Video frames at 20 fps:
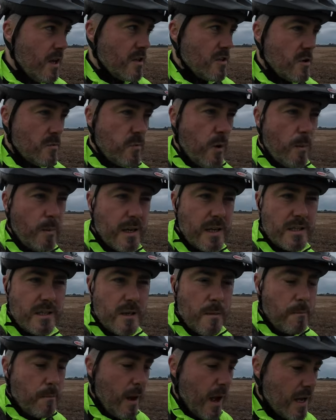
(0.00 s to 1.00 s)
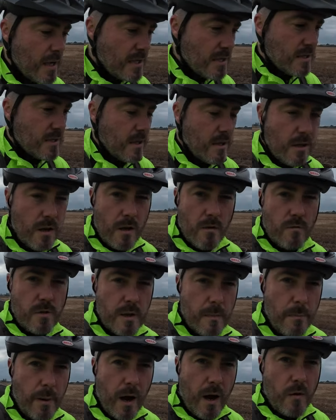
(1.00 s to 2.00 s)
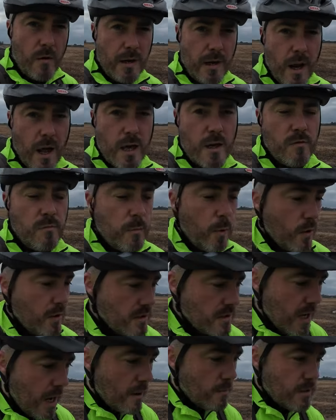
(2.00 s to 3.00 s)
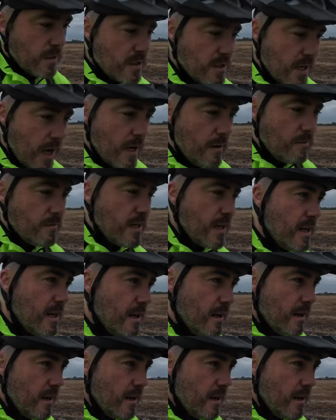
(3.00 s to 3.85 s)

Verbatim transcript: so it probably isn't the best for your battery life but in terms of safety